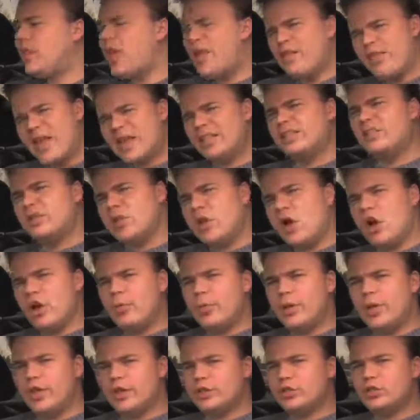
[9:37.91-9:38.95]
That's the
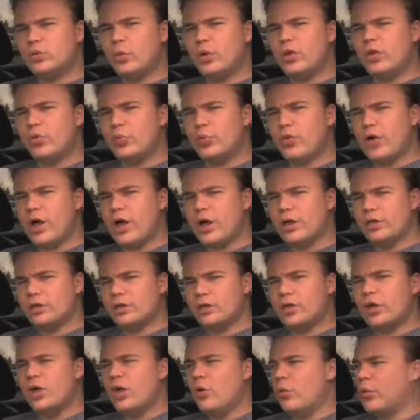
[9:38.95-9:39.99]
LogMeIn suite of
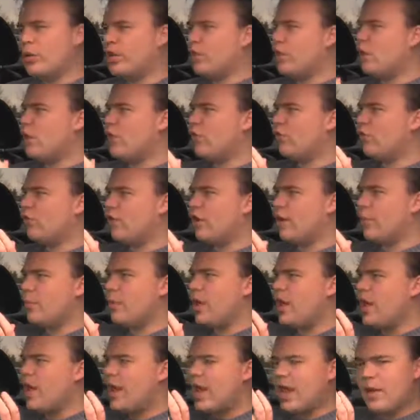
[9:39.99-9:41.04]
products. We can go from
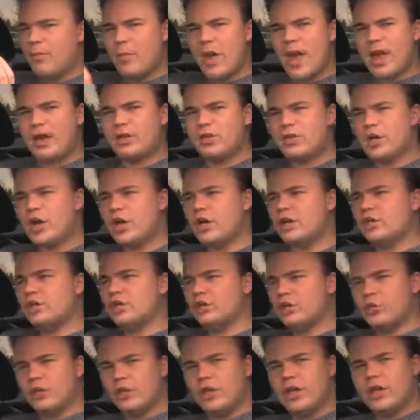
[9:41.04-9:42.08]
a Macintosh
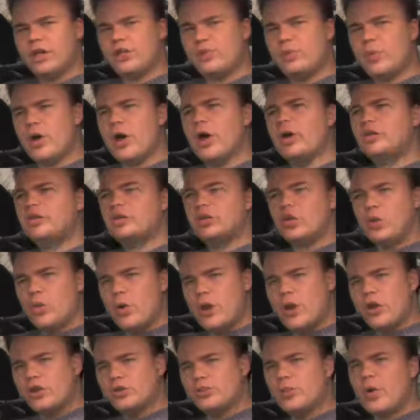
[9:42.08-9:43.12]
to a Linux box to a
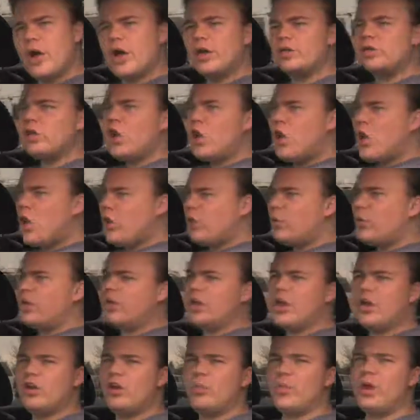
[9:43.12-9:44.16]
Windows box, all the way
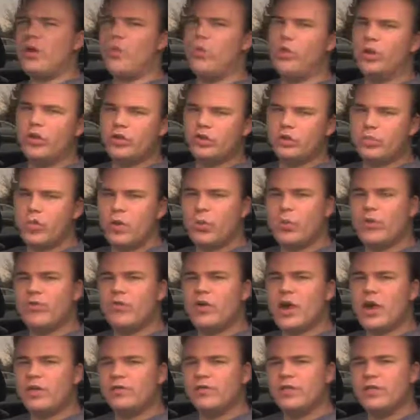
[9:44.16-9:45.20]
down to my Windows Mobile
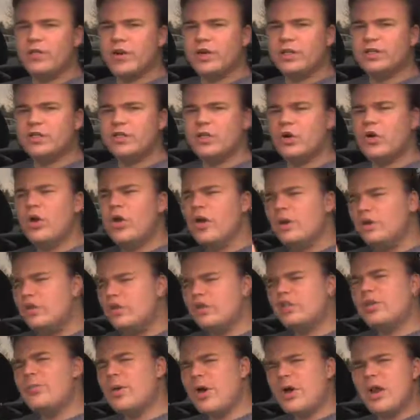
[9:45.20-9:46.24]
5 device. So
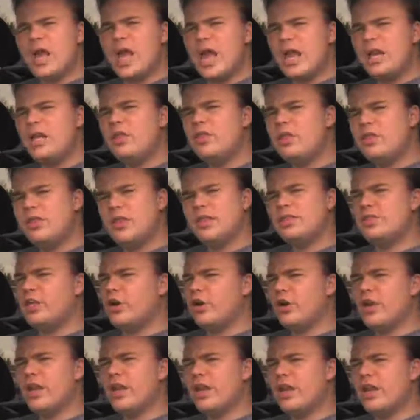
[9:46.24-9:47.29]
just about anything that's
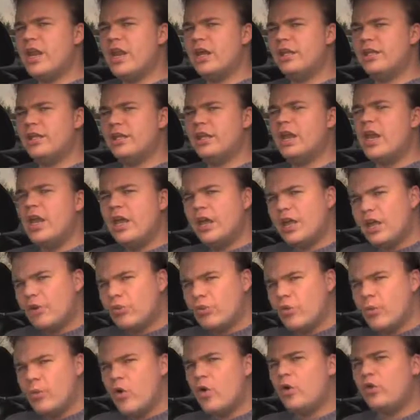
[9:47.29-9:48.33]
internet connected can
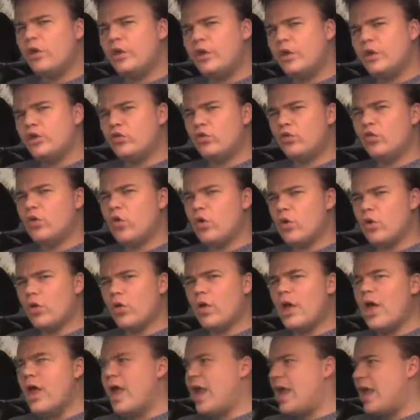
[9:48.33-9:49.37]
remotely control
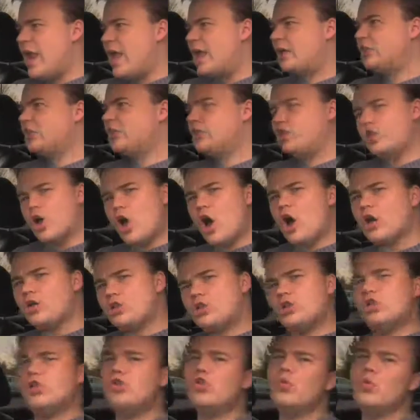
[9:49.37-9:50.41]
and actually talk
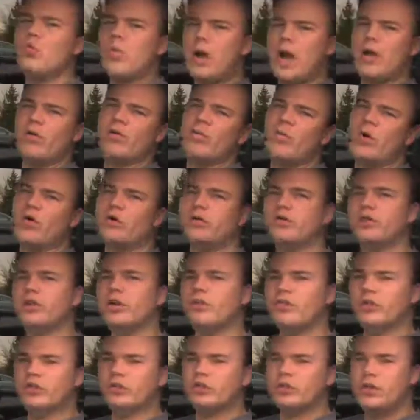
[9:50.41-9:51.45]
to my remote
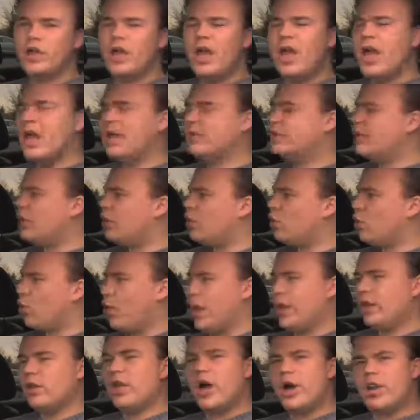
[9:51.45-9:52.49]
servers. It's a
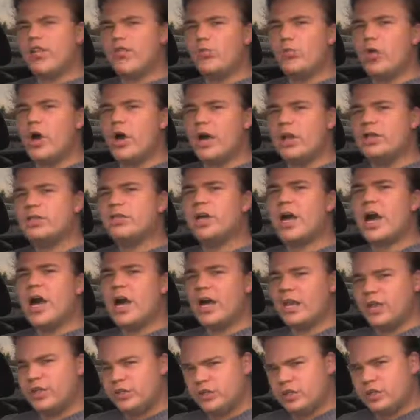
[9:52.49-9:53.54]
great line of products. I
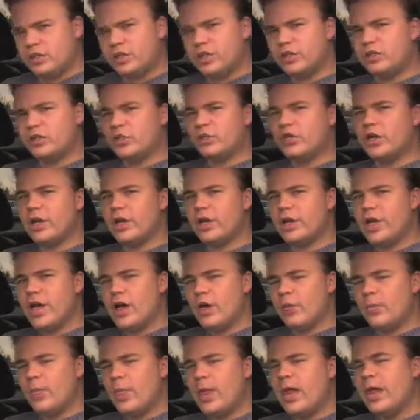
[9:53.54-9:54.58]
highly suggest you check it
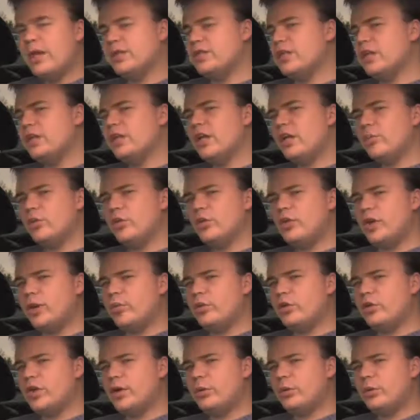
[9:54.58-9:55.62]
out. It's at
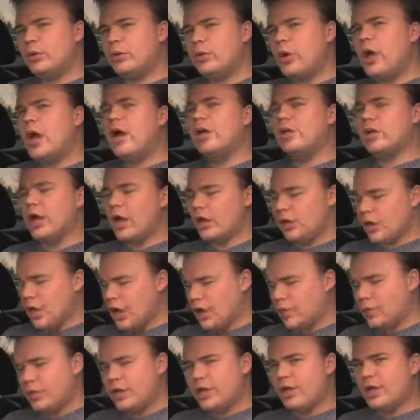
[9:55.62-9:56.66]

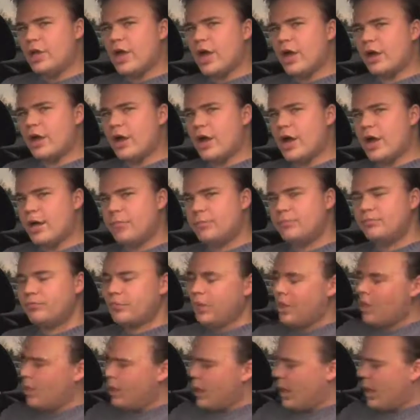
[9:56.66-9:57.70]
www.logmein.com.
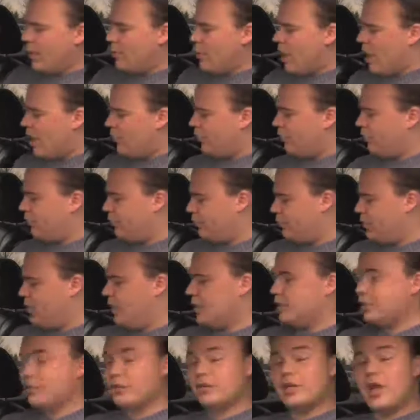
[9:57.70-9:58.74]
I'm off.
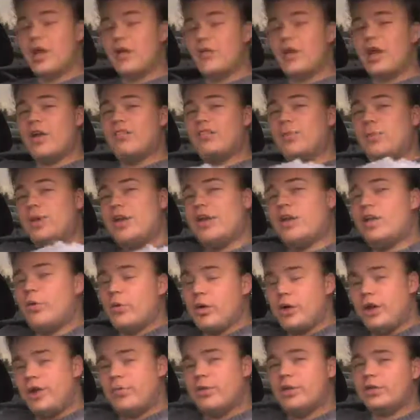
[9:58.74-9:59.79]
Since I don't have to be
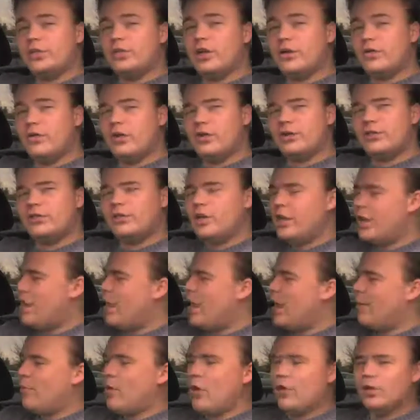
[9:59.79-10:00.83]
anywhere near my servers,
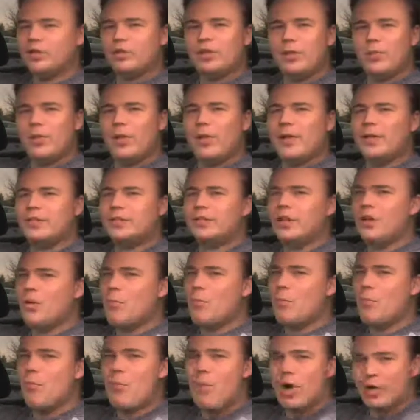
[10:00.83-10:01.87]
I'm going someplace
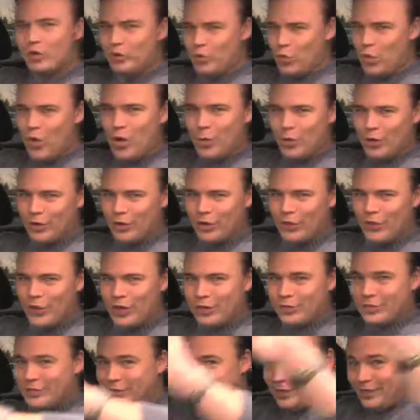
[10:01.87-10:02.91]
much warmer than
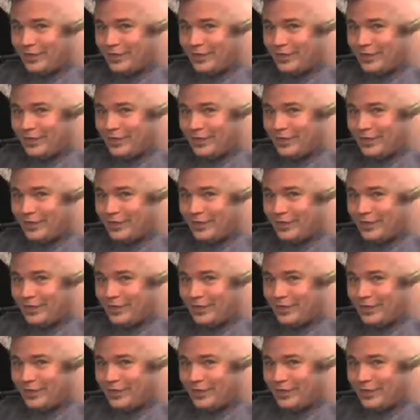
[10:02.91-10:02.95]
this.